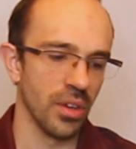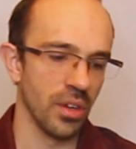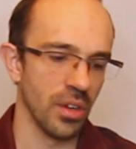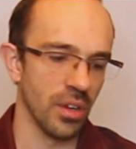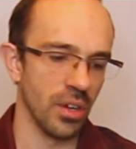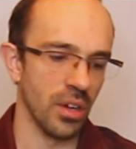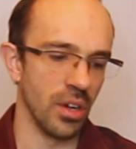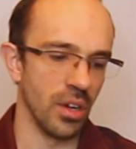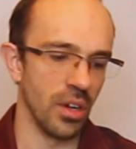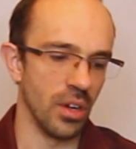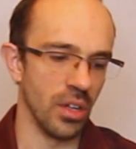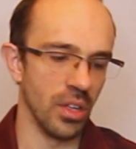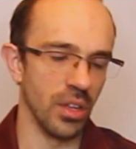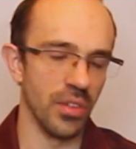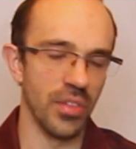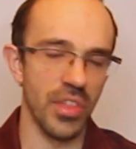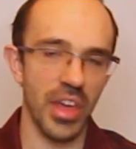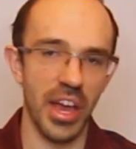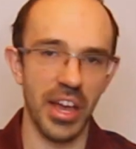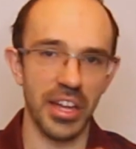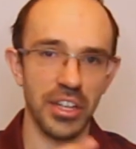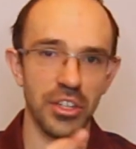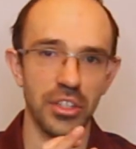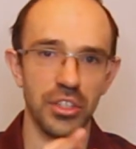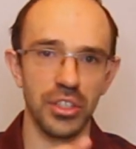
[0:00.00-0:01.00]
all of
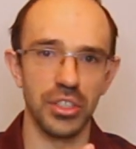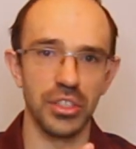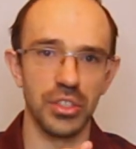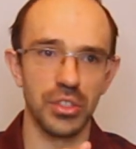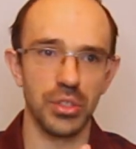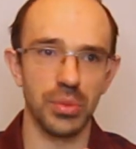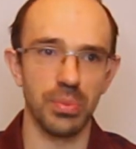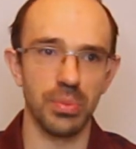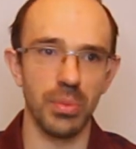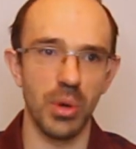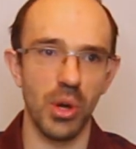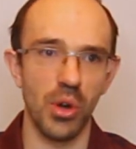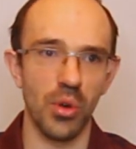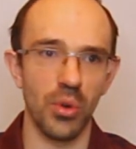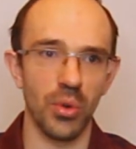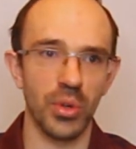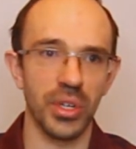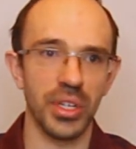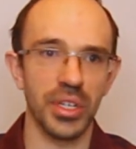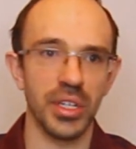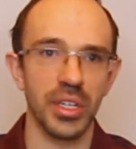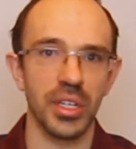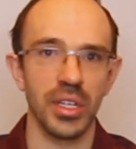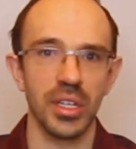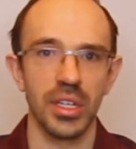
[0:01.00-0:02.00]
that good smoke
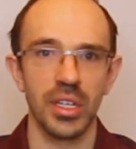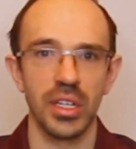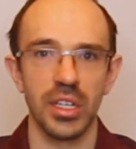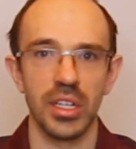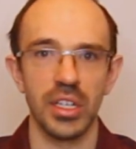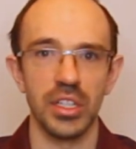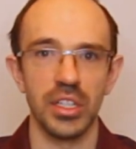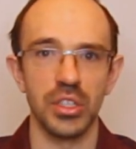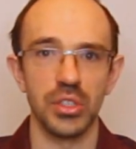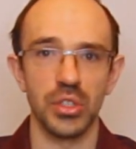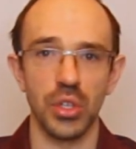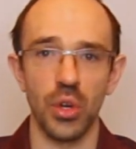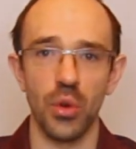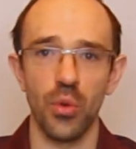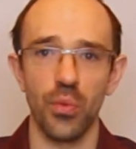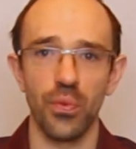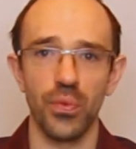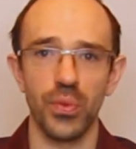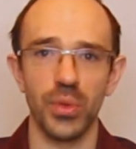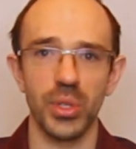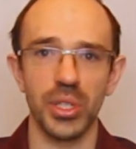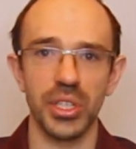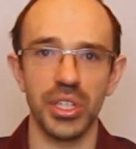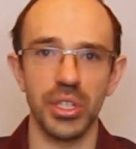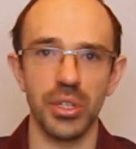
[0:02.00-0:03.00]
is
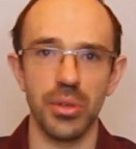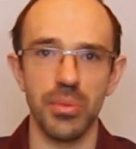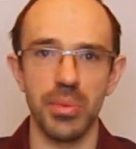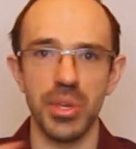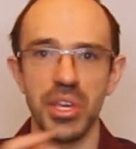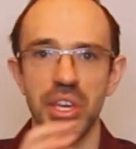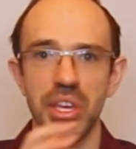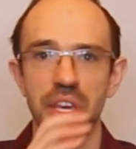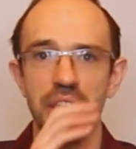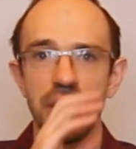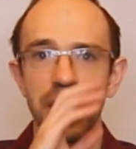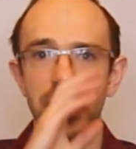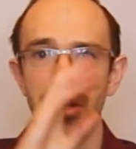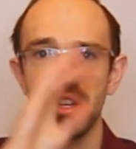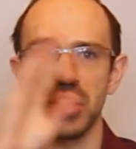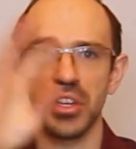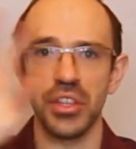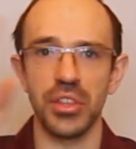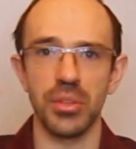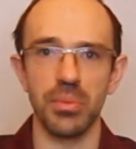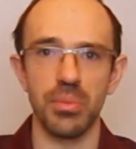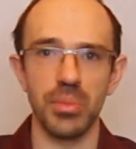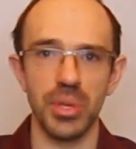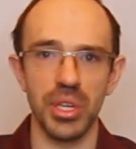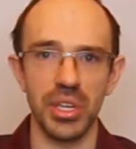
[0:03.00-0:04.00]
hopefully going to be hitting the
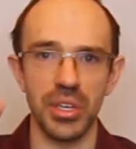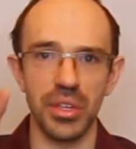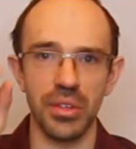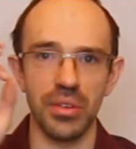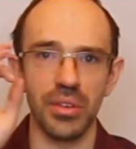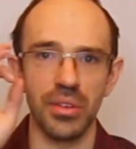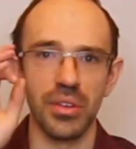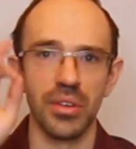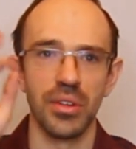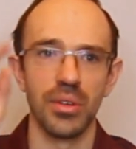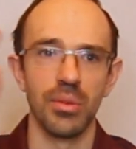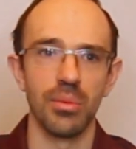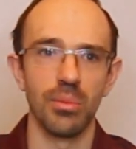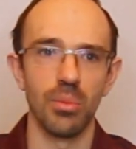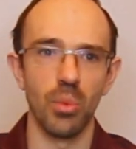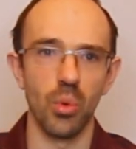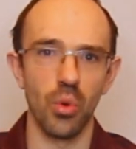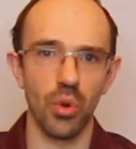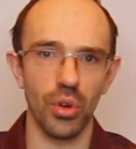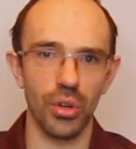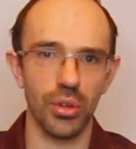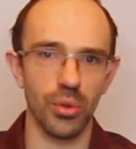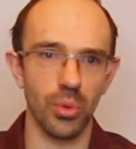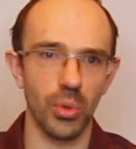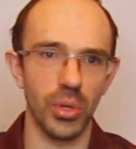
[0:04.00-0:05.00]
meat
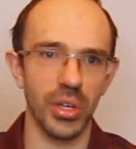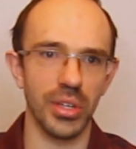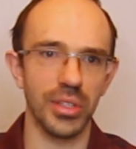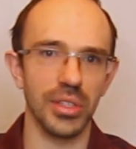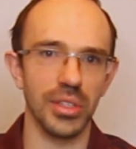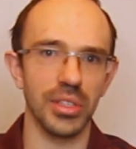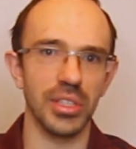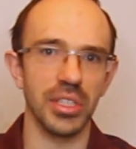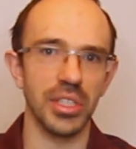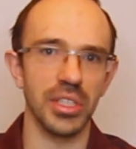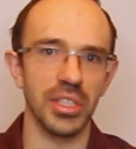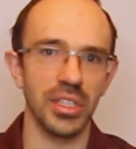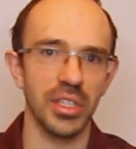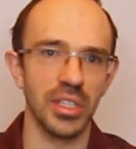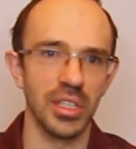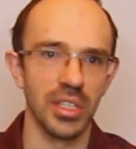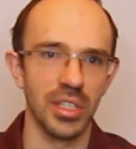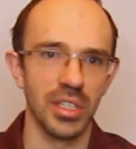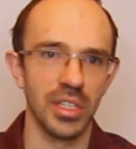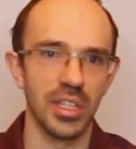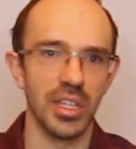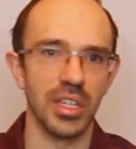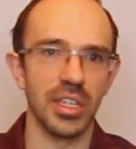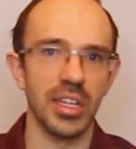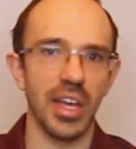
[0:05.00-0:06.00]
more quickly
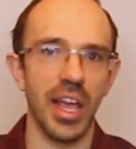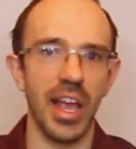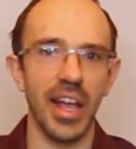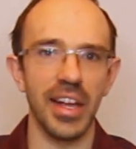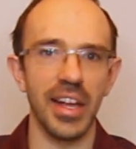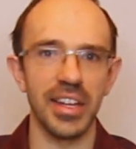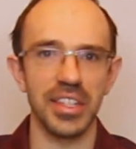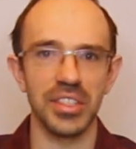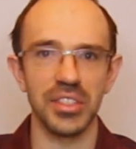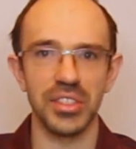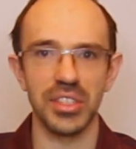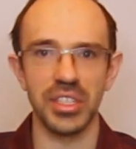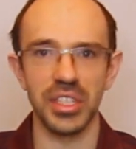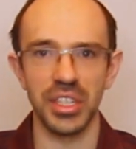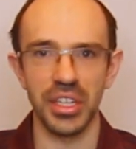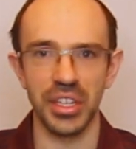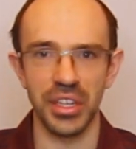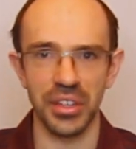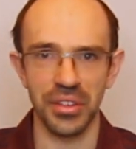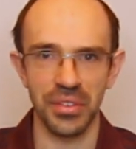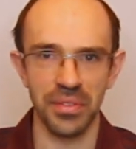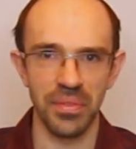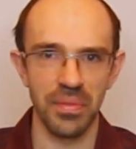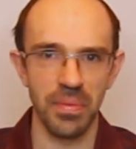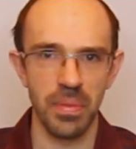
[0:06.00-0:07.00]
and exiting,
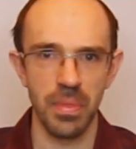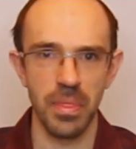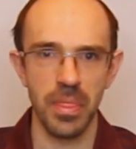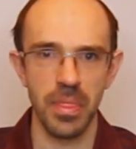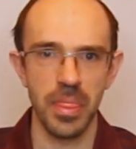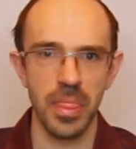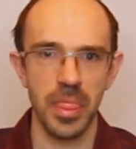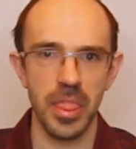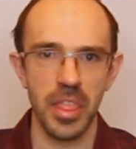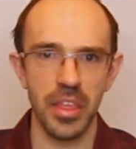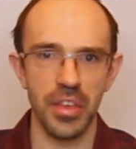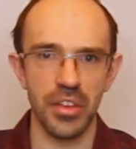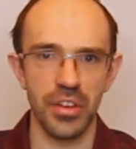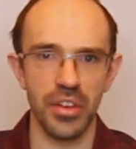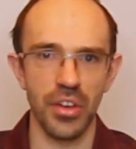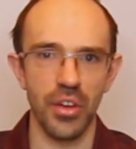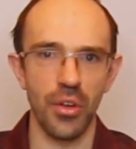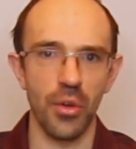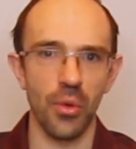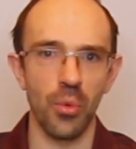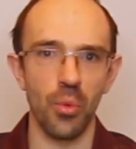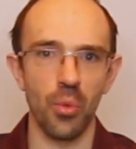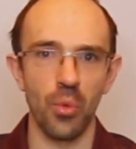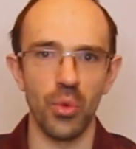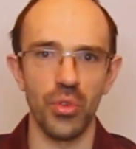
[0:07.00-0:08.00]
you
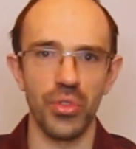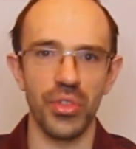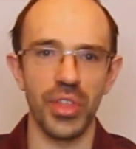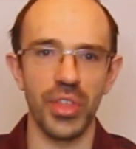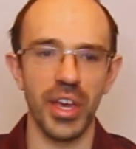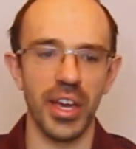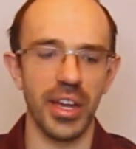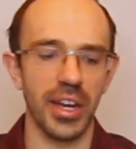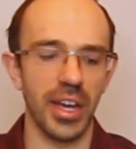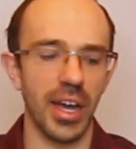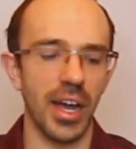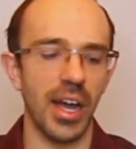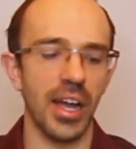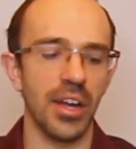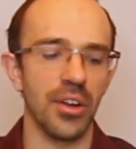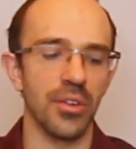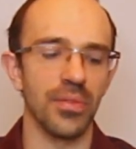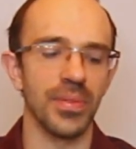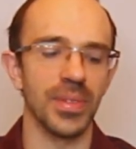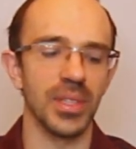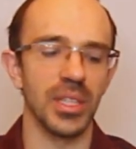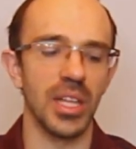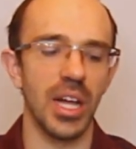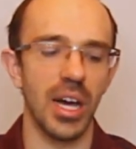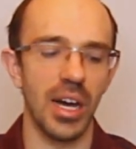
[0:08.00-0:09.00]
know, with that higher
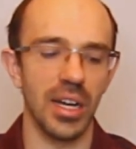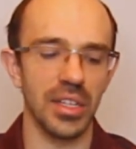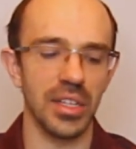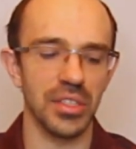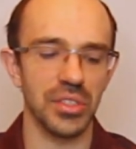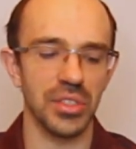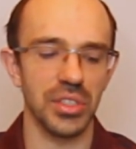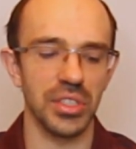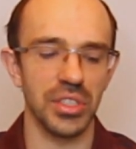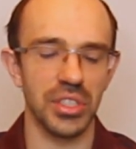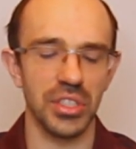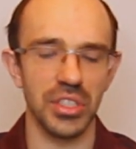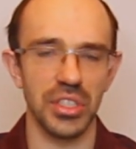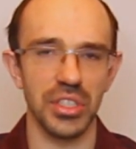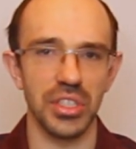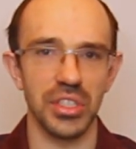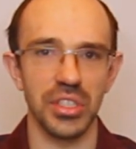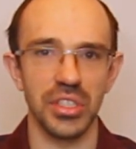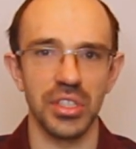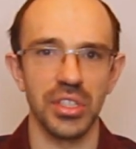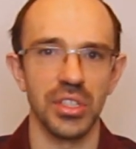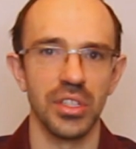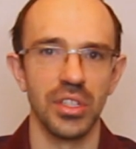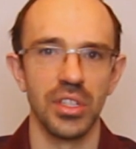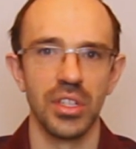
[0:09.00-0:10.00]
velocity
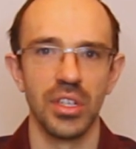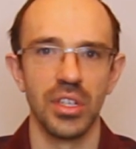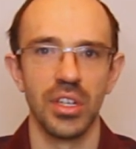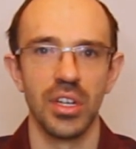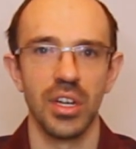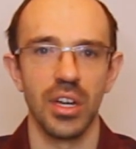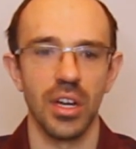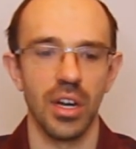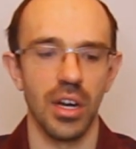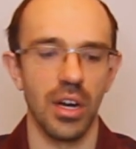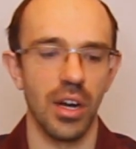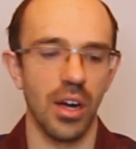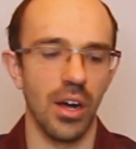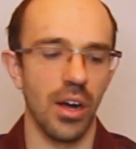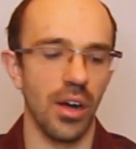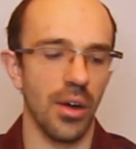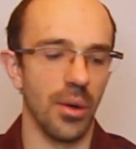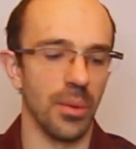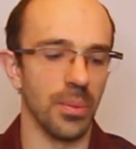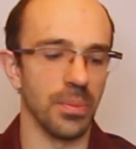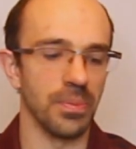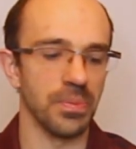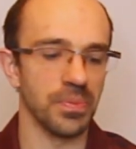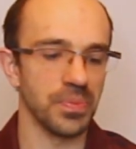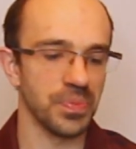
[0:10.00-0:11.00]
that